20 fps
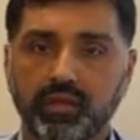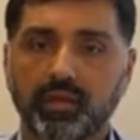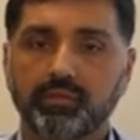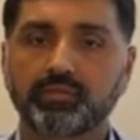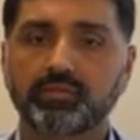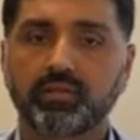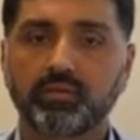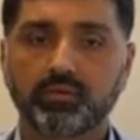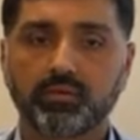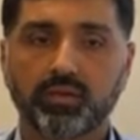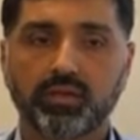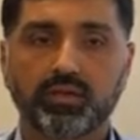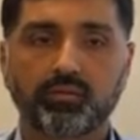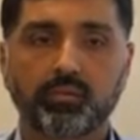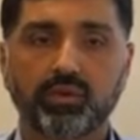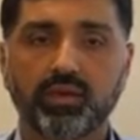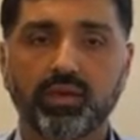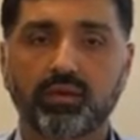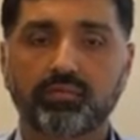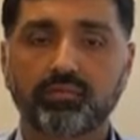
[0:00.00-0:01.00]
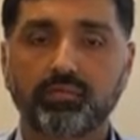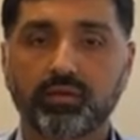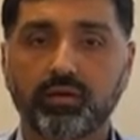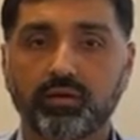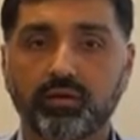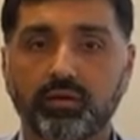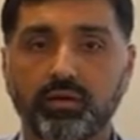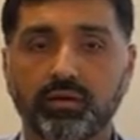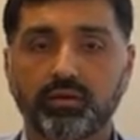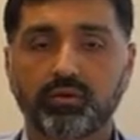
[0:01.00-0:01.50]
Absolutely. We have
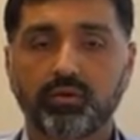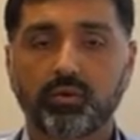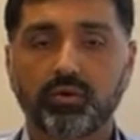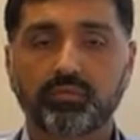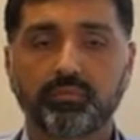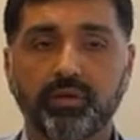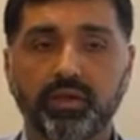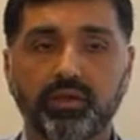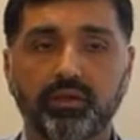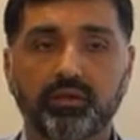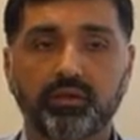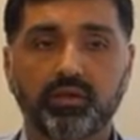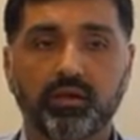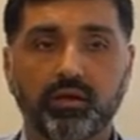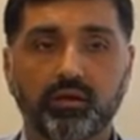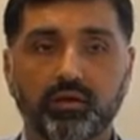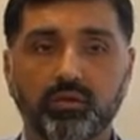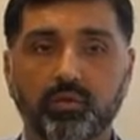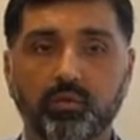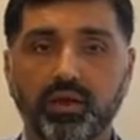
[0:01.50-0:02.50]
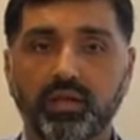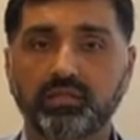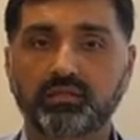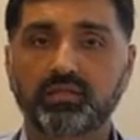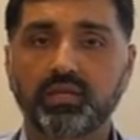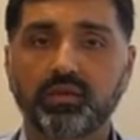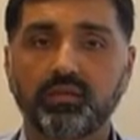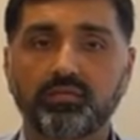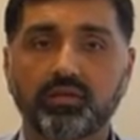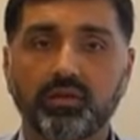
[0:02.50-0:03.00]
in NorthBay a great
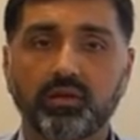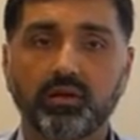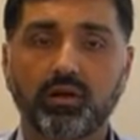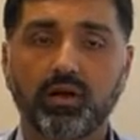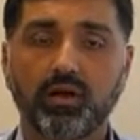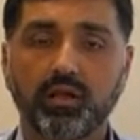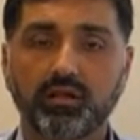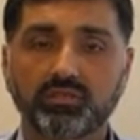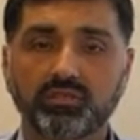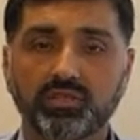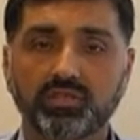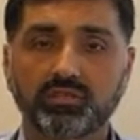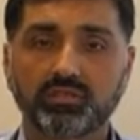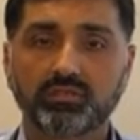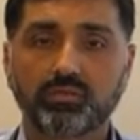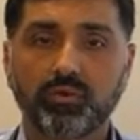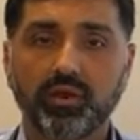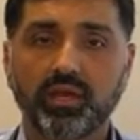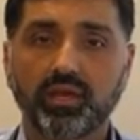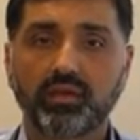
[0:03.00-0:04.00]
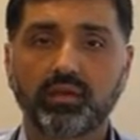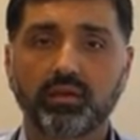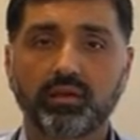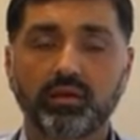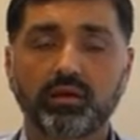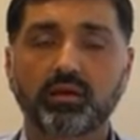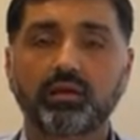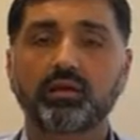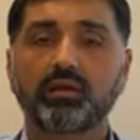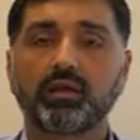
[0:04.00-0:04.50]
set of oncologists right
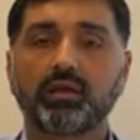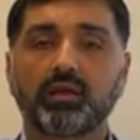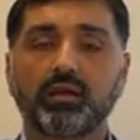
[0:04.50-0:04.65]
here.